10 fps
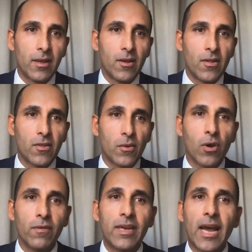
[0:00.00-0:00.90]
So
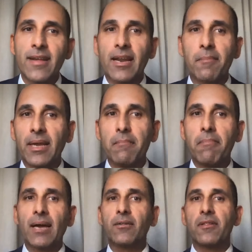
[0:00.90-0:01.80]
COVID has had a big
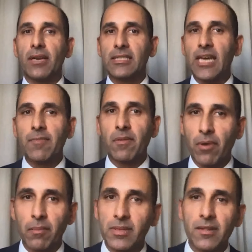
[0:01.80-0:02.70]
impact on certain types of
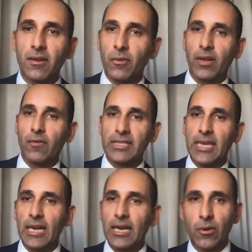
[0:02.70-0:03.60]
properties, including
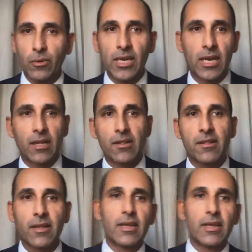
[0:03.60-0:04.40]
retail and hotels.